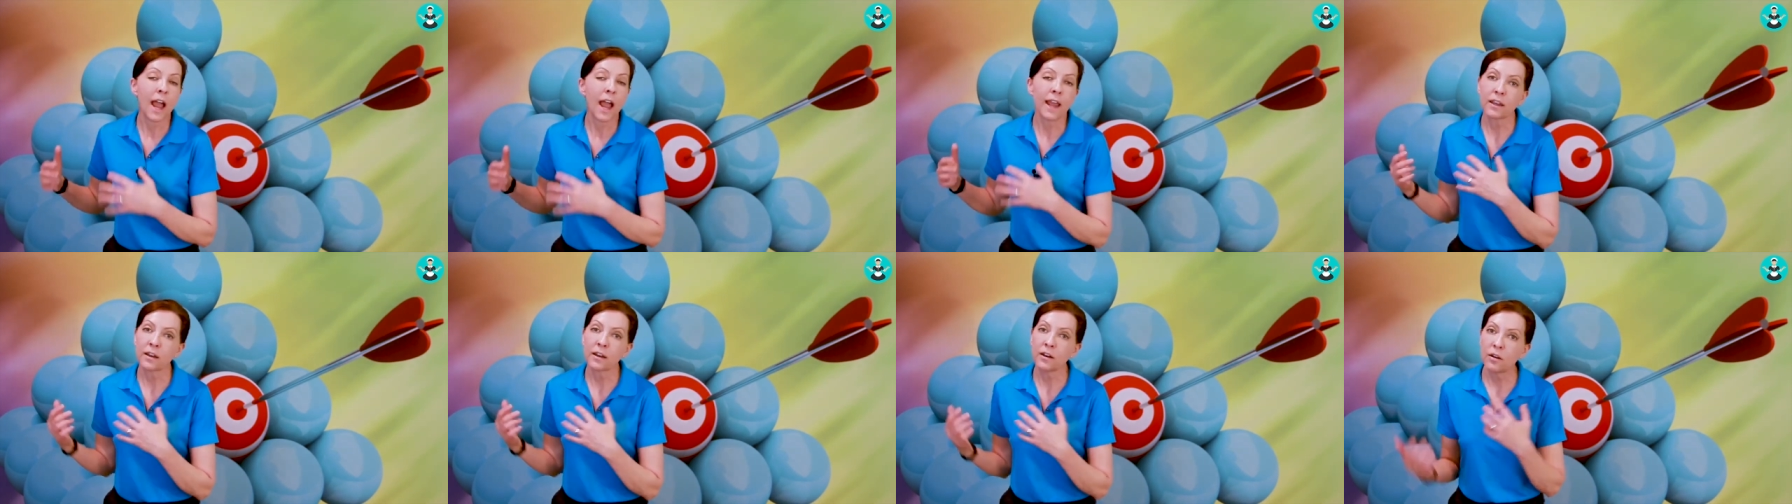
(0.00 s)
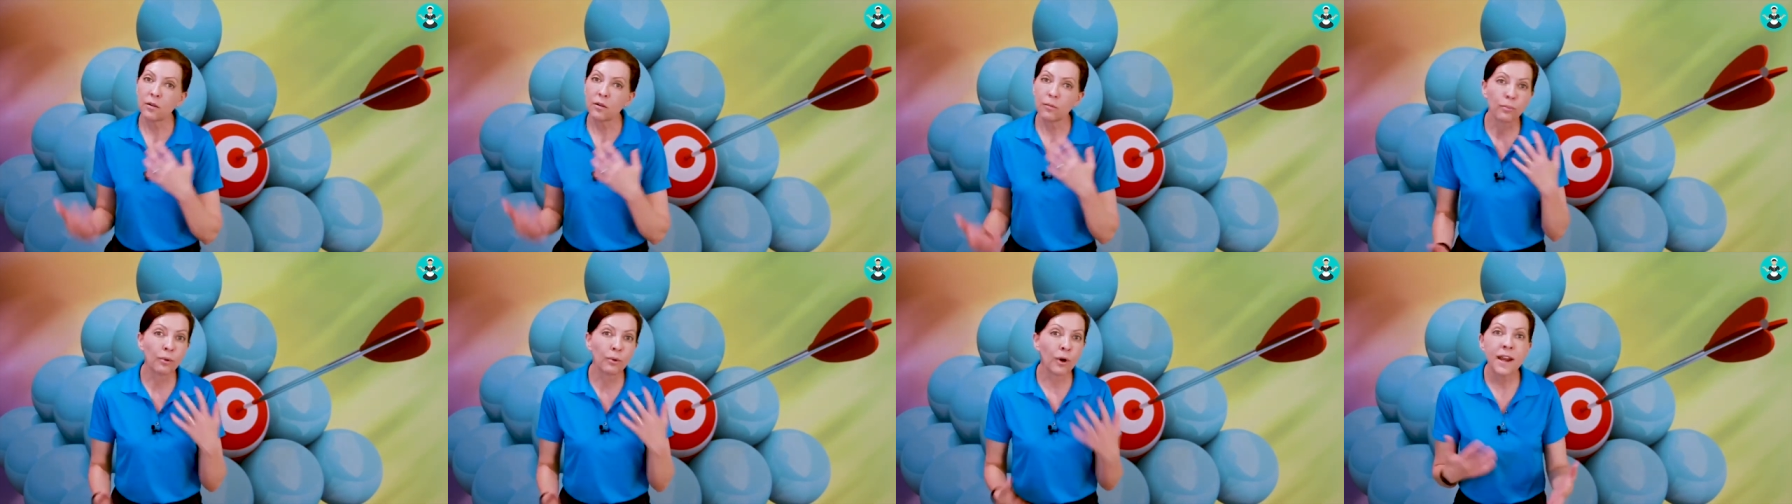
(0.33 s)
I
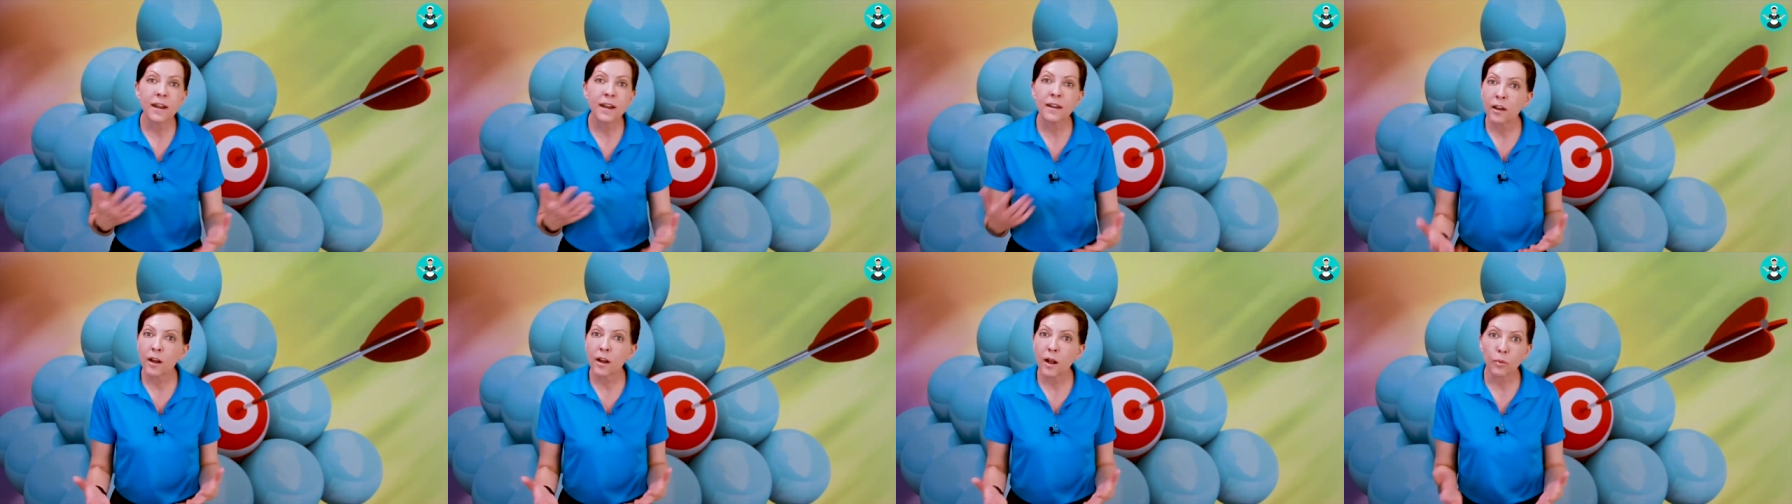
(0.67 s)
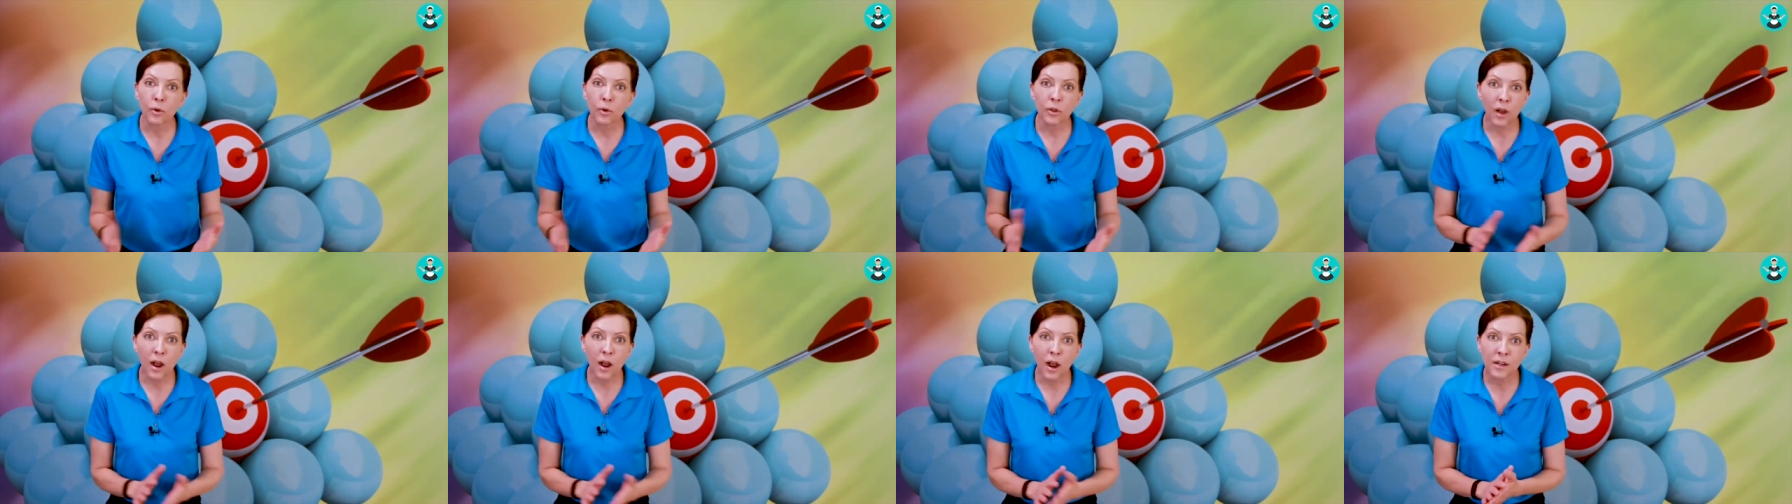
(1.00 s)
can brighten it
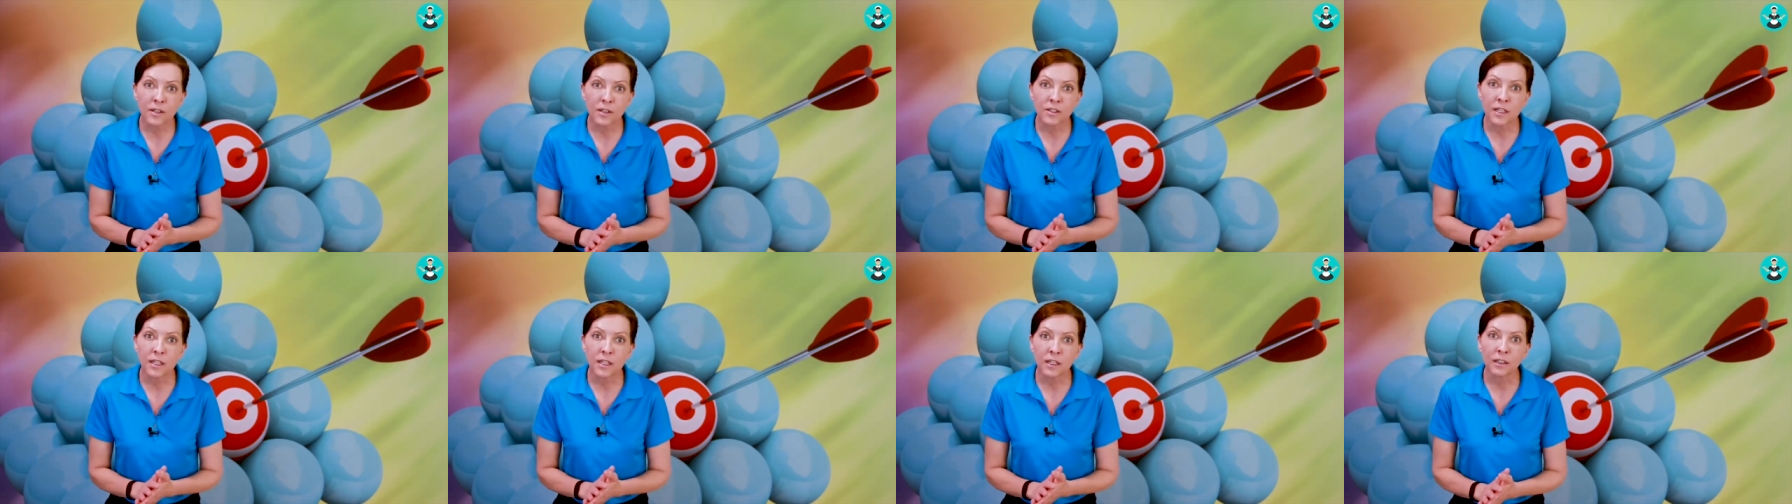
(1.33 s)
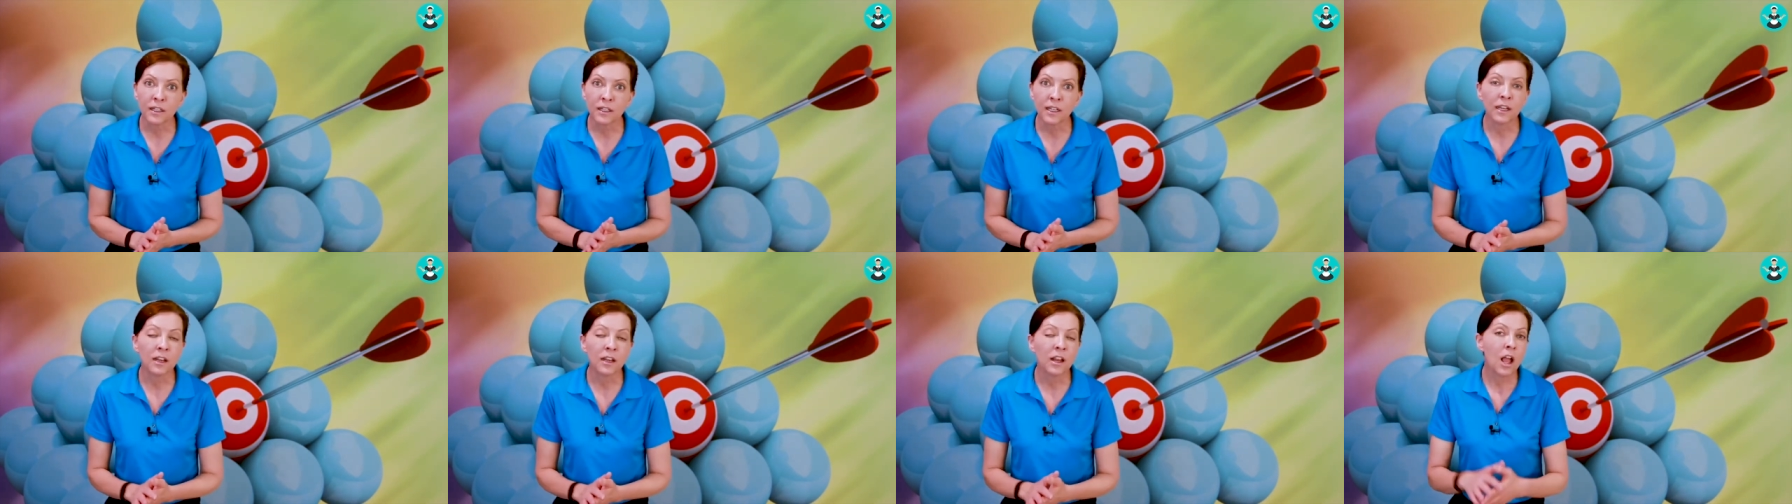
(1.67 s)
up with
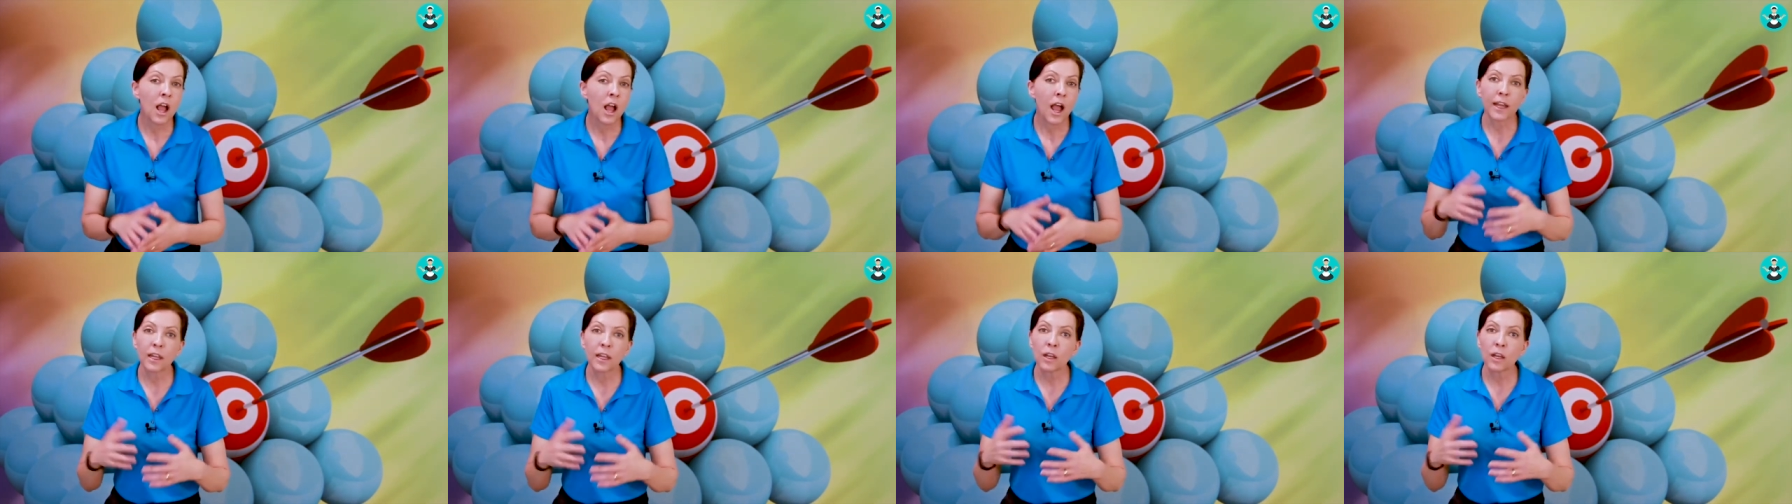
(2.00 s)
OxyClean.